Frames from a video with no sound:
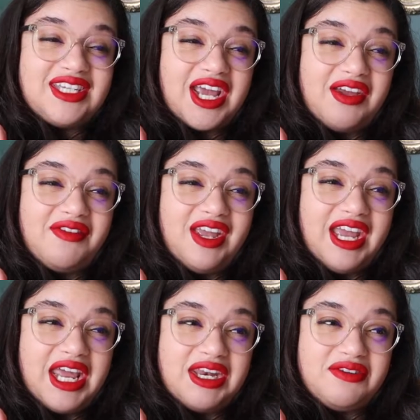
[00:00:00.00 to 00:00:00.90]
I've
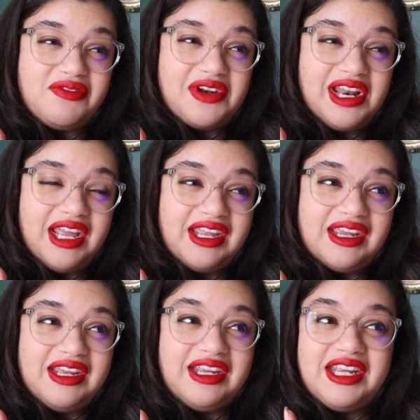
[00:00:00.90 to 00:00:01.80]
had it for
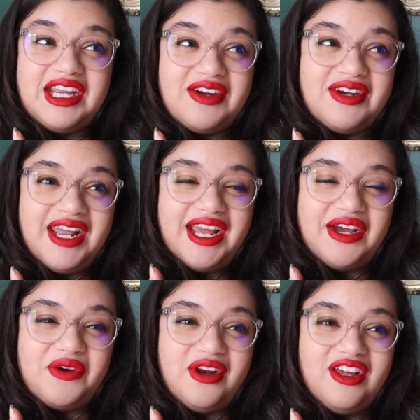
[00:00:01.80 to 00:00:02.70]
like a year
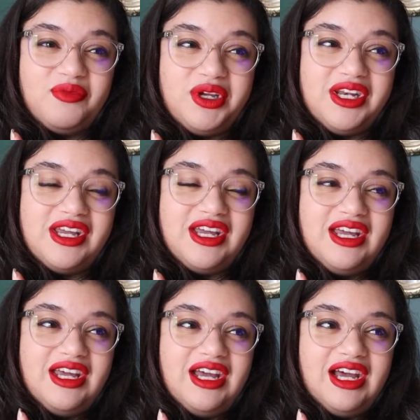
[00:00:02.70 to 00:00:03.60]
now, and I've been
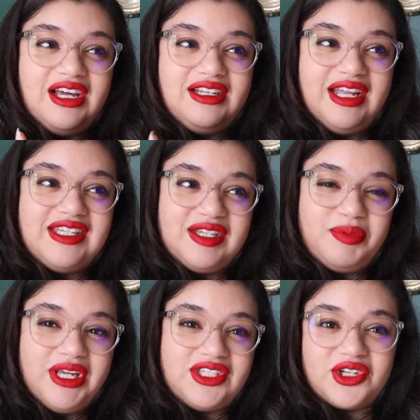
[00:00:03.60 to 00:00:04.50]
a lazy
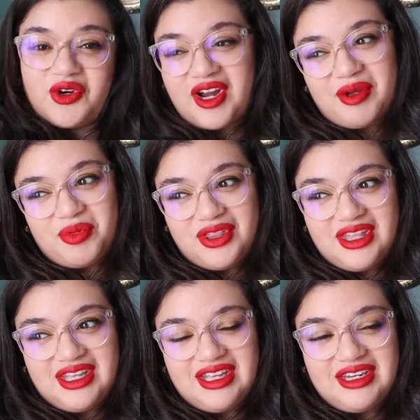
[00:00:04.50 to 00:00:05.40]
piece of crap with
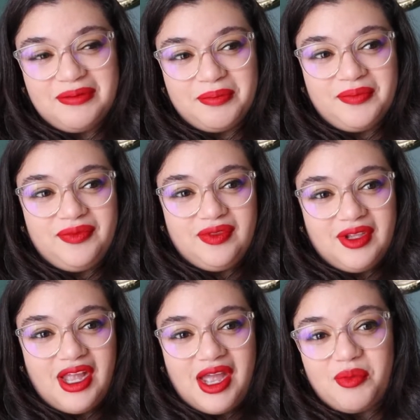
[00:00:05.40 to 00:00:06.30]
it.
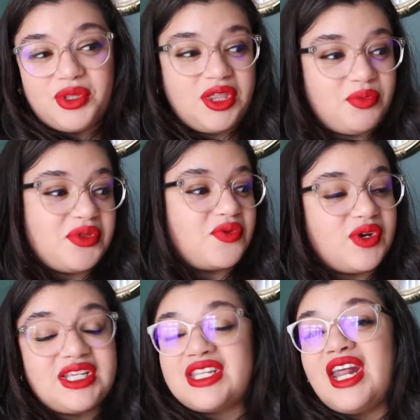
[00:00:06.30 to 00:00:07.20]
But the
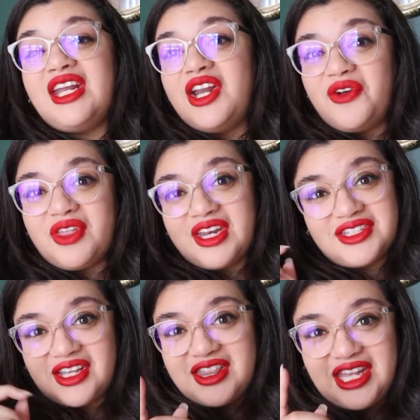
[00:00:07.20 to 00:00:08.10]
reason I know that
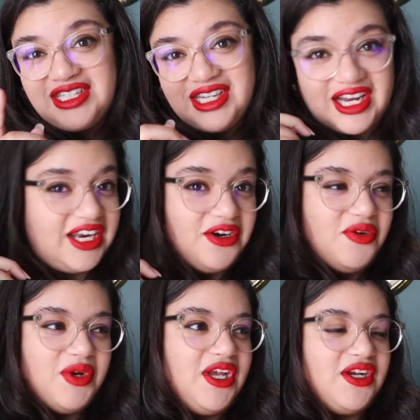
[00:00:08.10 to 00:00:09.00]
it's authentic, I don't
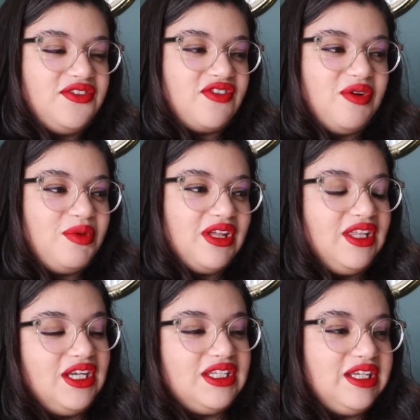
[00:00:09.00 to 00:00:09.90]
know what year it's from, but I
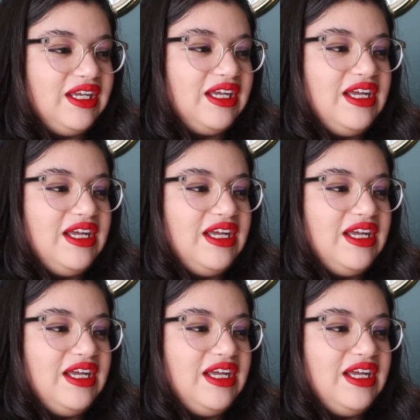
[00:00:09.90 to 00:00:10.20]
think it's like